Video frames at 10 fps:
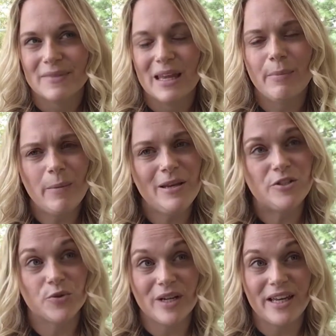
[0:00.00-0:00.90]
It might be
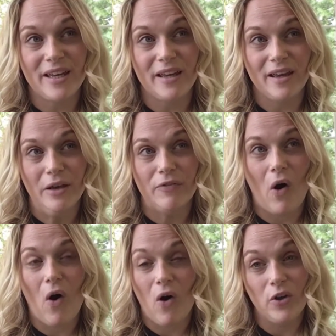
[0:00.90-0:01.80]
tricky if
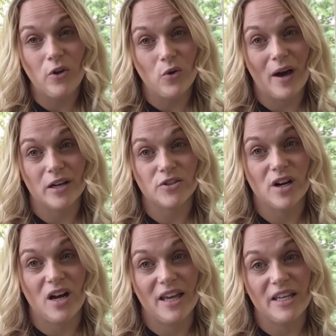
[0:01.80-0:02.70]
all you know how to
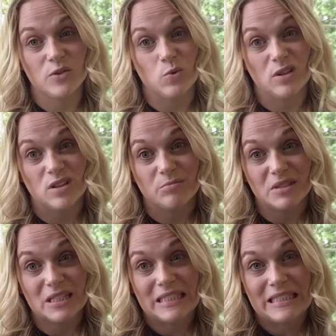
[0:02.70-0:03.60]
draw is
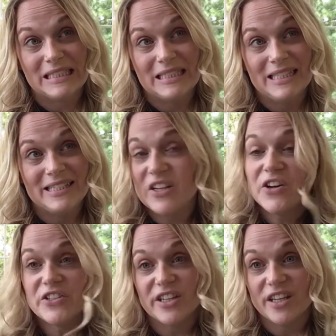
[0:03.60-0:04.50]
worms.
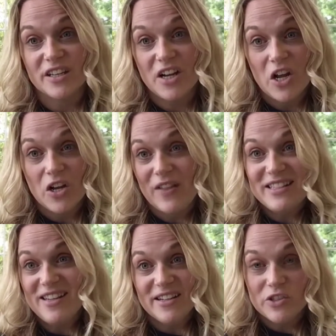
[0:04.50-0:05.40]
Seriously,
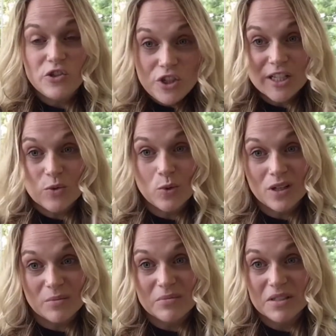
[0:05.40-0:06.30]
that's it, just
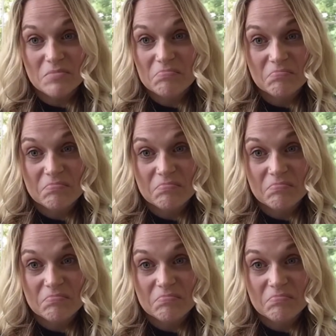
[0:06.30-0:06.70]
worms.